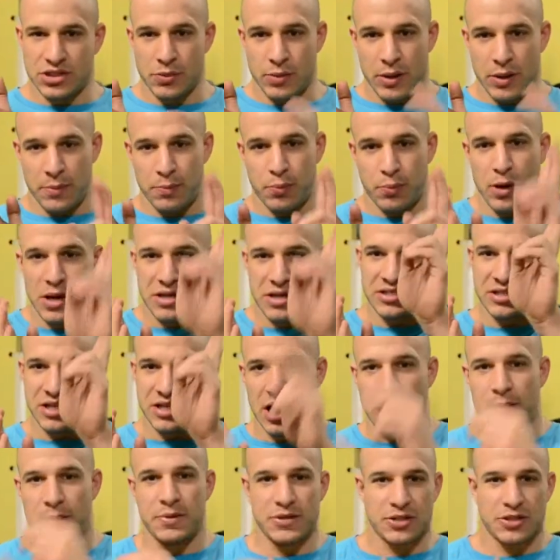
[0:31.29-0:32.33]
And when I'm pressing
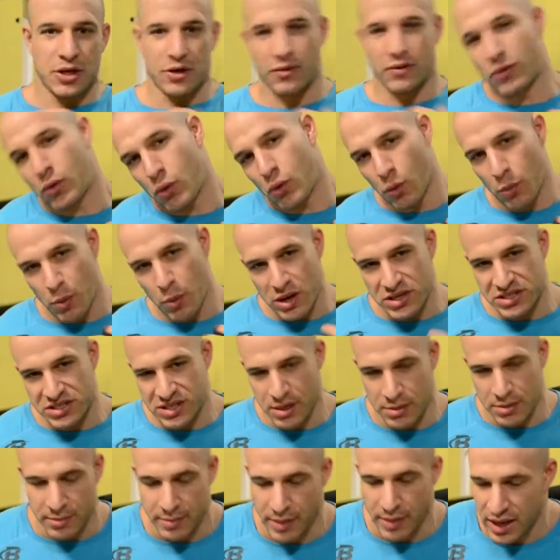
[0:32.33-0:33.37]
up, it's gonna incorporate some
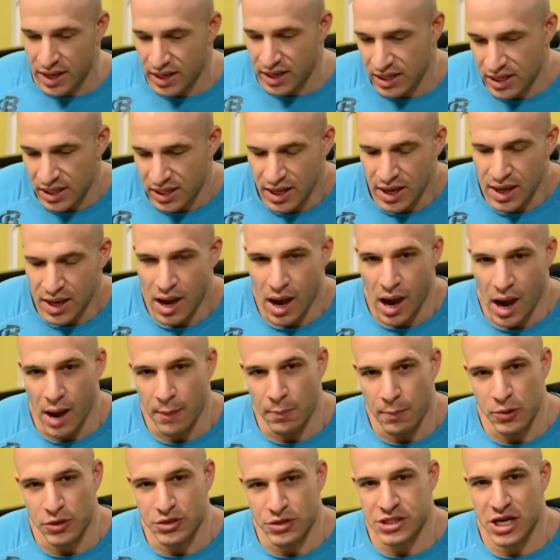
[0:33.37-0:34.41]
of my
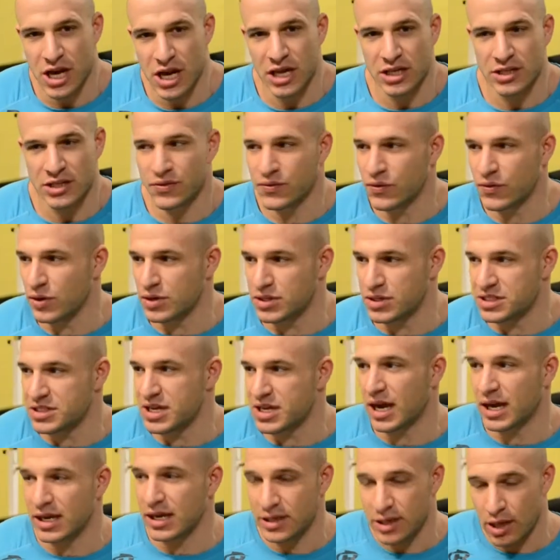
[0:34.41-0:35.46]
upper chest for a
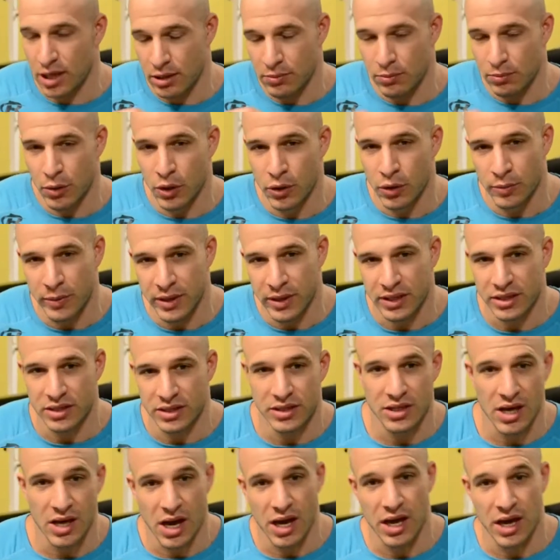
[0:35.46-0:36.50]
secondary movement.
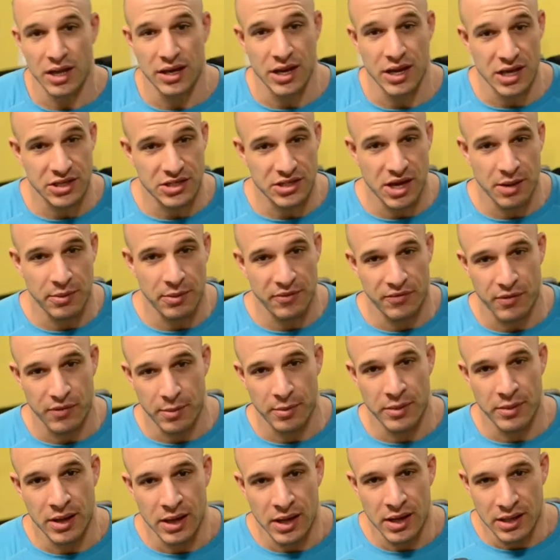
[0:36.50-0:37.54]
And that's coming from
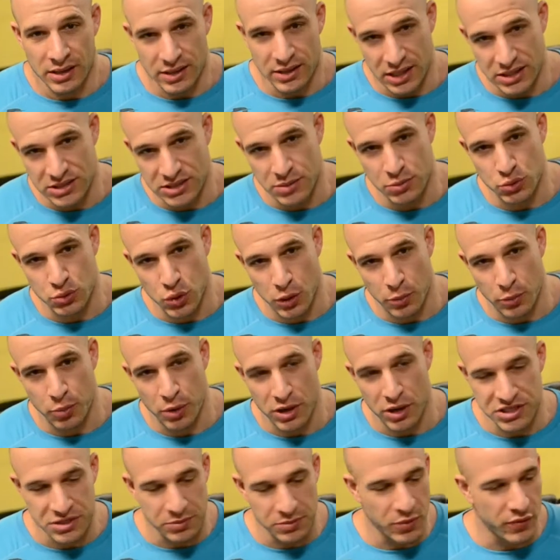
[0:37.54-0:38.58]
like some sort of
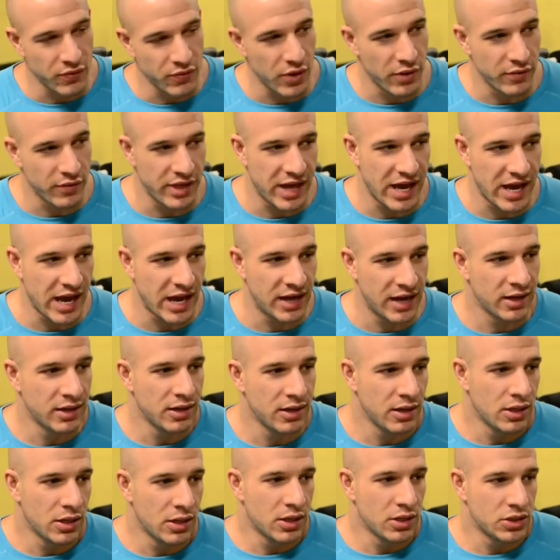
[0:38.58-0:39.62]
pressing movement over the head.
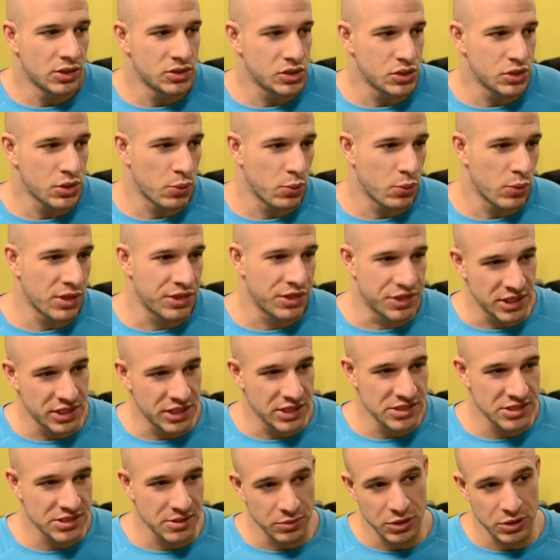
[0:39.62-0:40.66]
So with
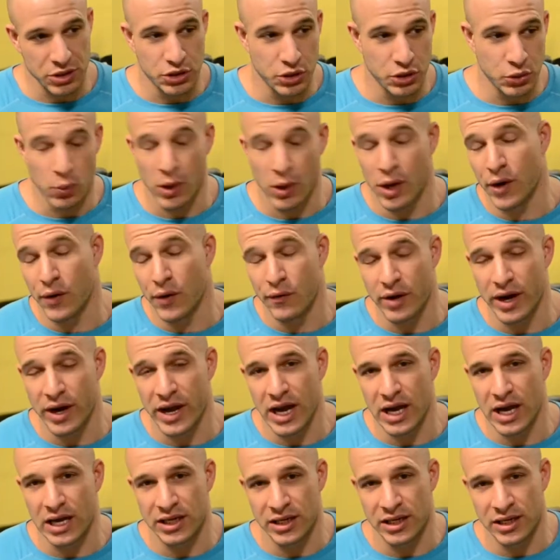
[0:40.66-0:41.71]
this, I'm gonna do one
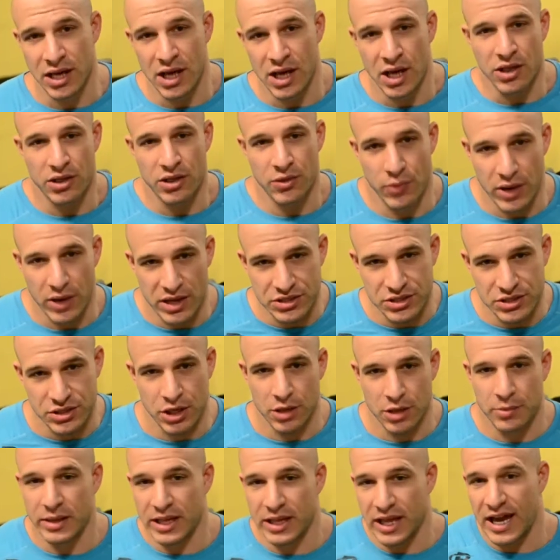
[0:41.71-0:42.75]
overhead and the rest is
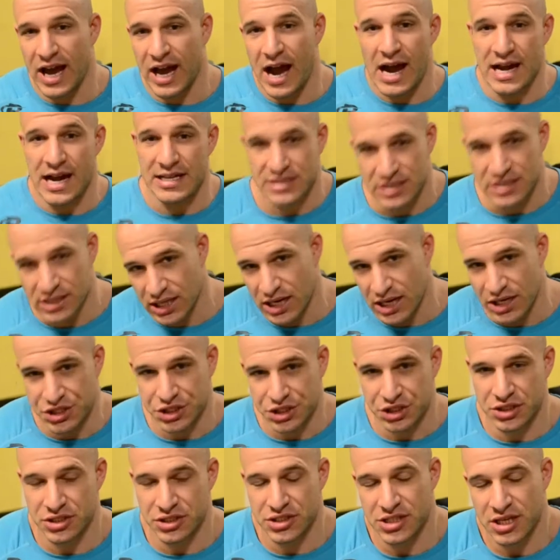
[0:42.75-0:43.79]
gonna be like
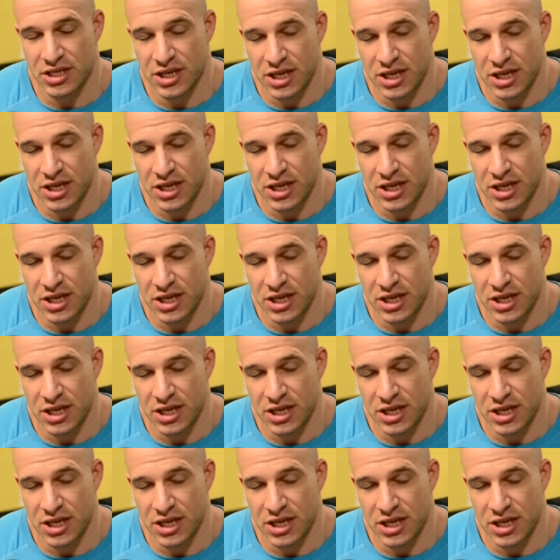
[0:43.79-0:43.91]
isolations.